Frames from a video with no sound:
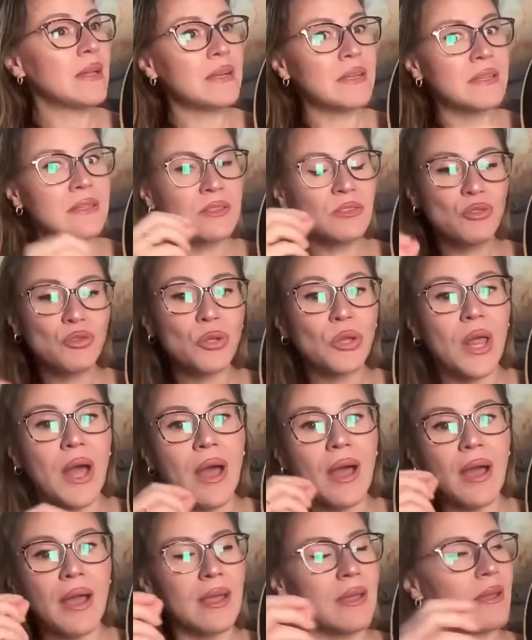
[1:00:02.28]
in
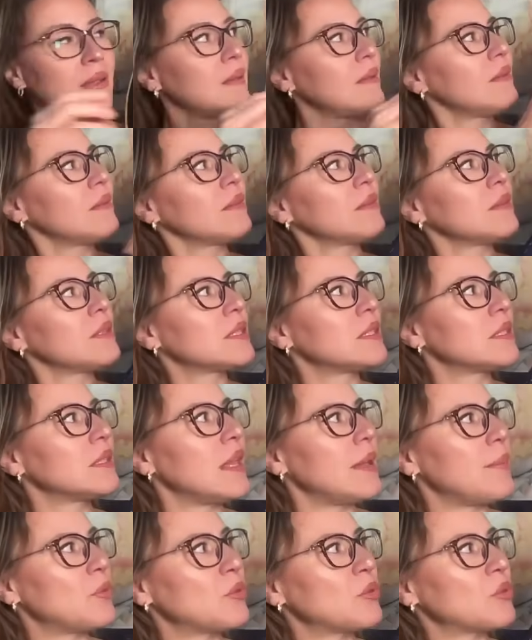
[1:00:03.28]
July, this
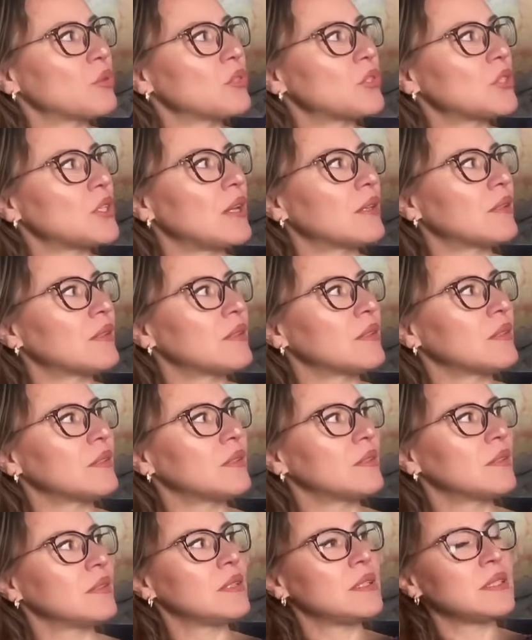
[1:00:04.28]
Neptune,
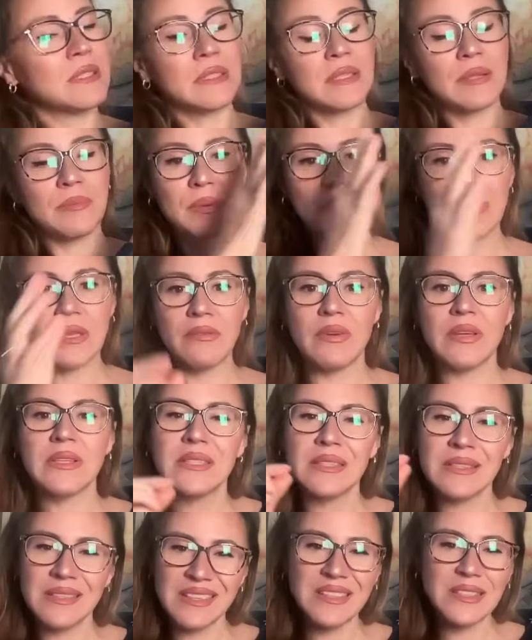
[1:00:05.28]
Saturn, these are the big
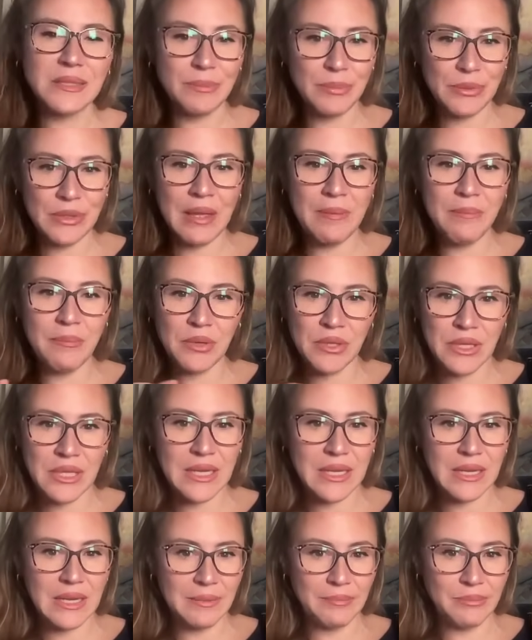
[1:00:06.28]
events. And then September, the
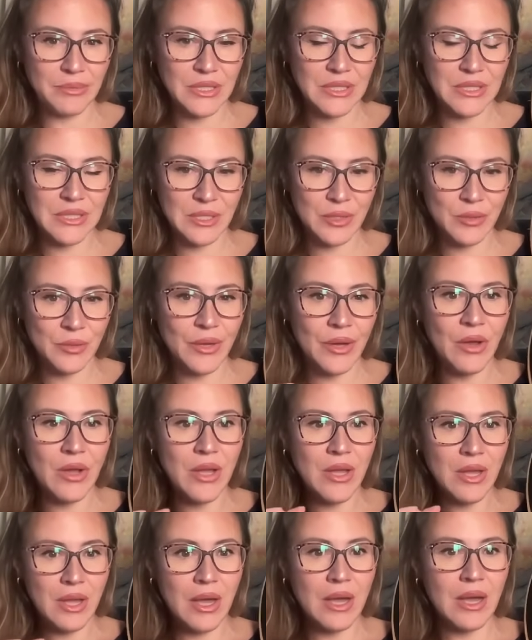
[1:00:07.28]
eclipses as well
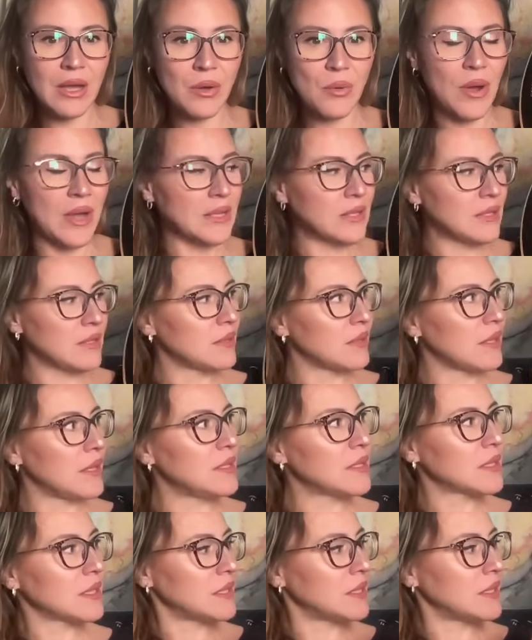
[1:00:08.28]
are quite
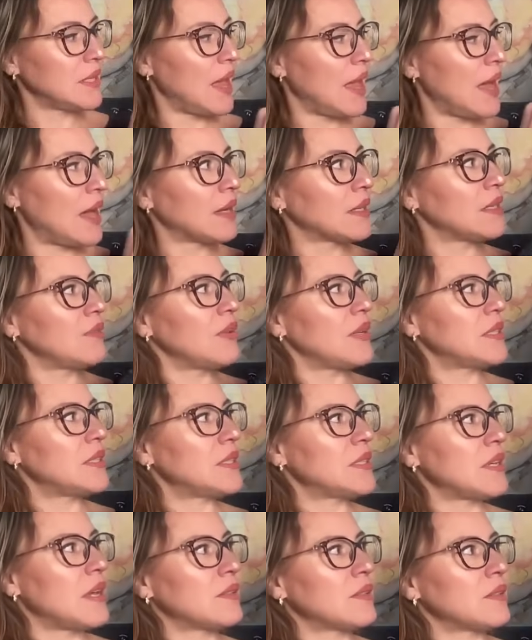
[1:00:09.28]
intense because they activate
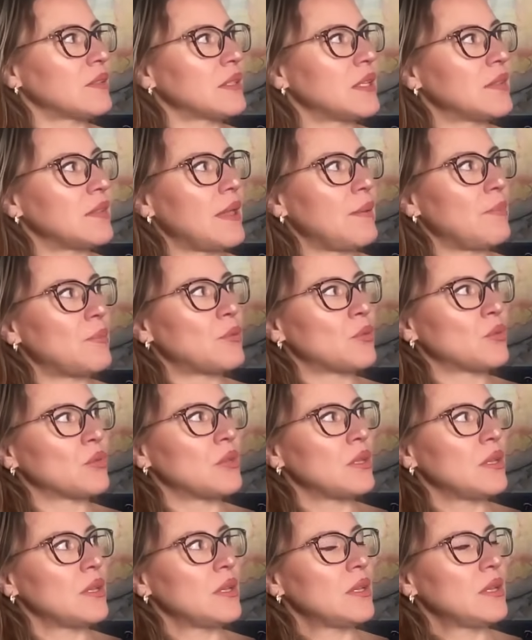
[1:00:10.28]
Saturn and
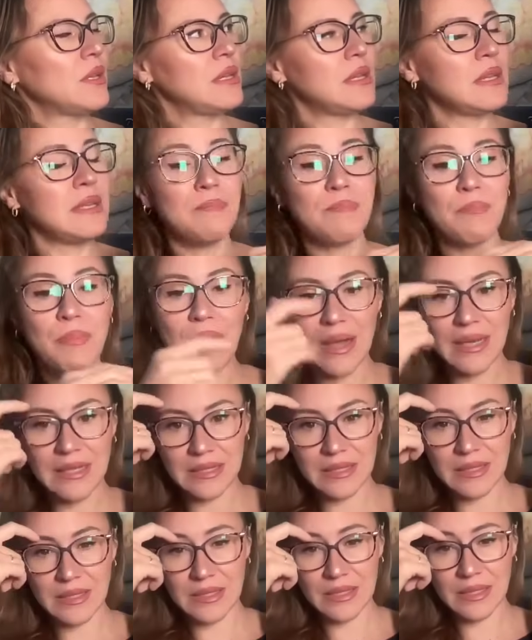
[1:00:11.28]
Neptune in
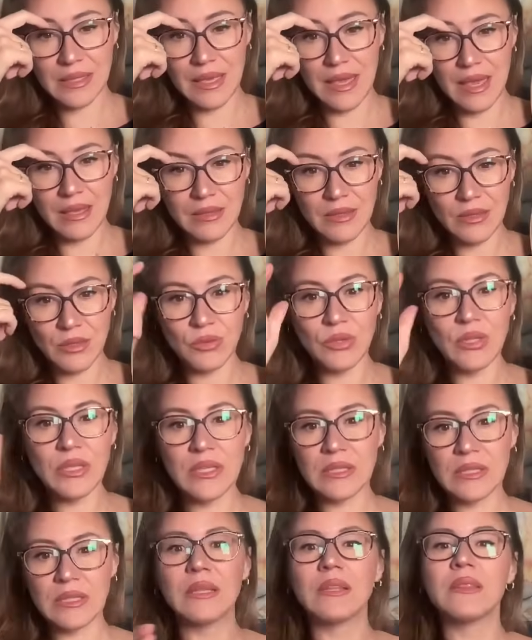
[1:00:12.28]
Pisces again. So
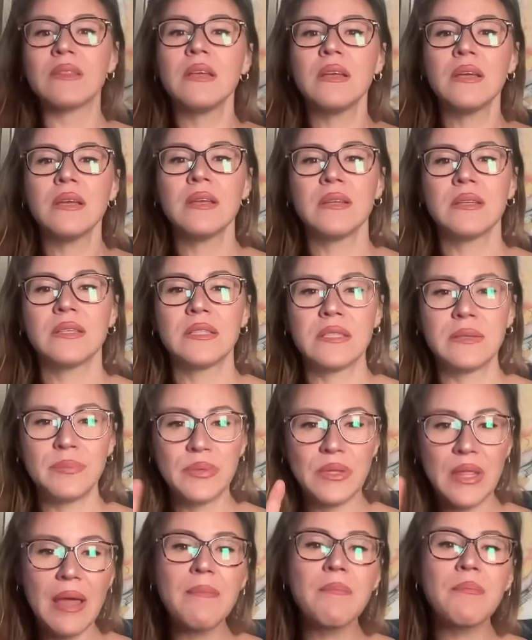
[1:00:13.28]
these are the
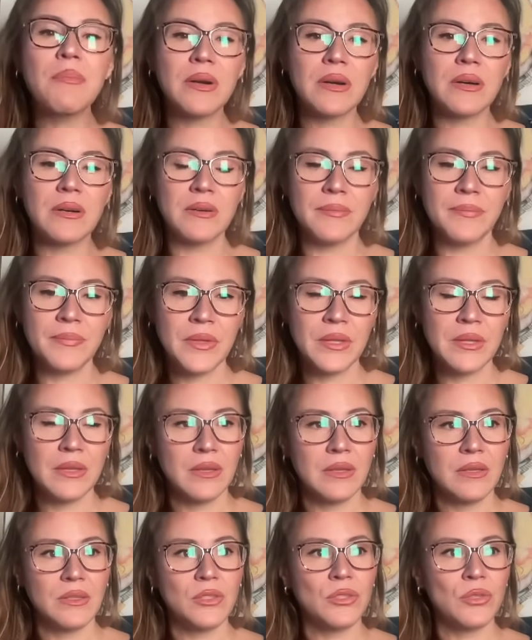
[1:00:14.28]
September,
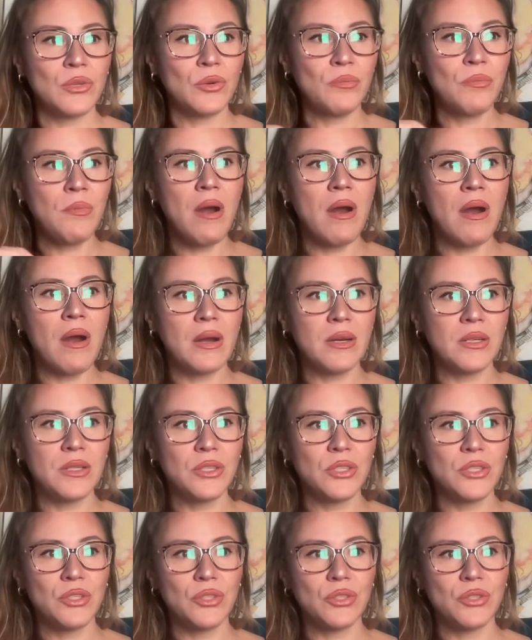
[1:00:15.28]
so
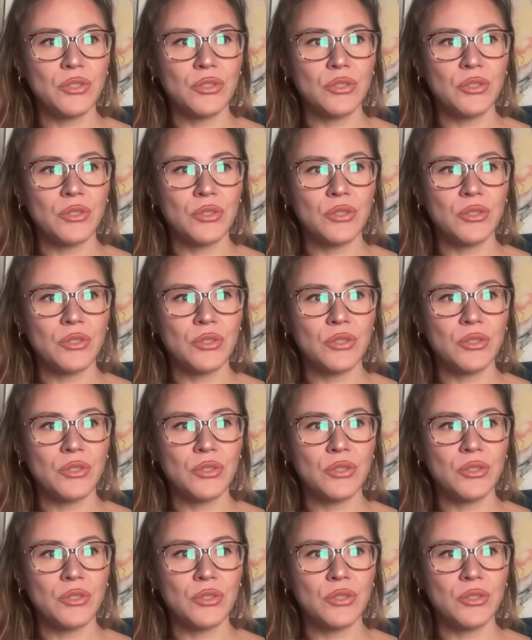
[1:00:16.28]
March,